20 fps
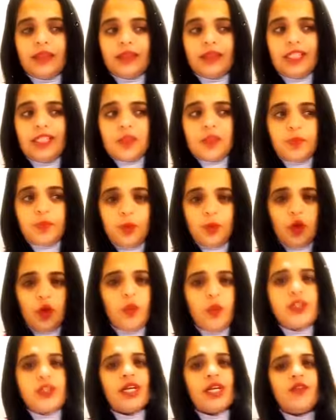this
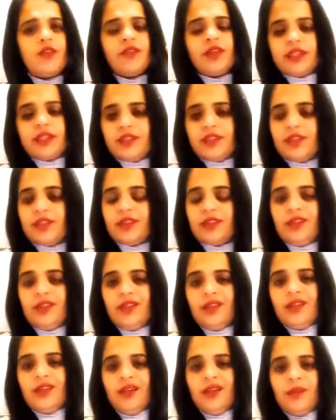book which I've written,
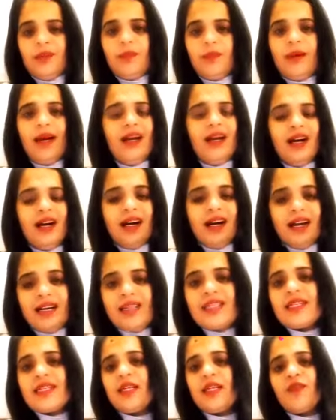my
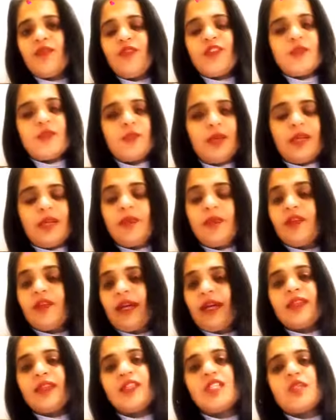higher self has made me
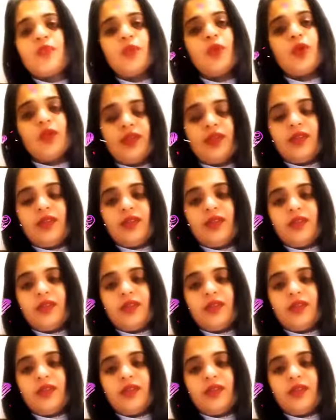write this book.